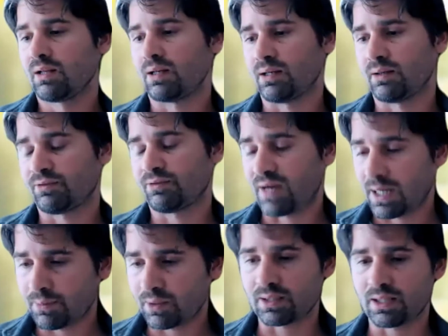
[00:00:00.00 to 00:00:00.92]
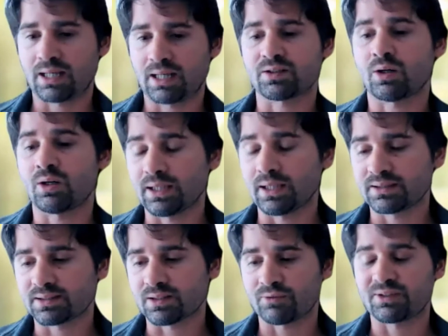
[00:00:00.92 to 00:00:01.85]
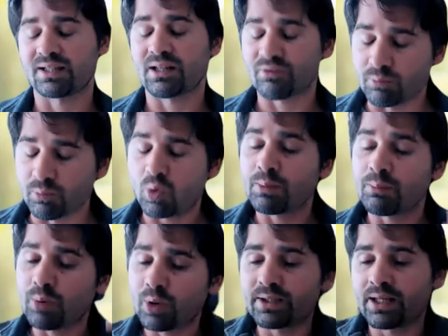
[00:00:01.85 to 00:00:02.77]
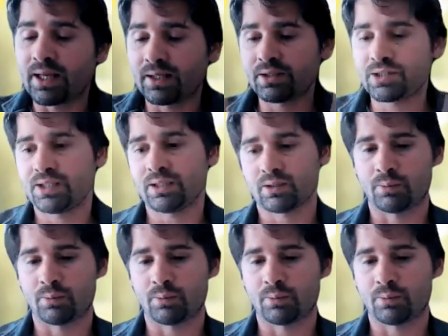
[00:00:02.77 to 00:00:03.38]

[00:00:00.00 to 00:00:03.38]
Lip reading: fiberglass, all that stuff that have more embodied energy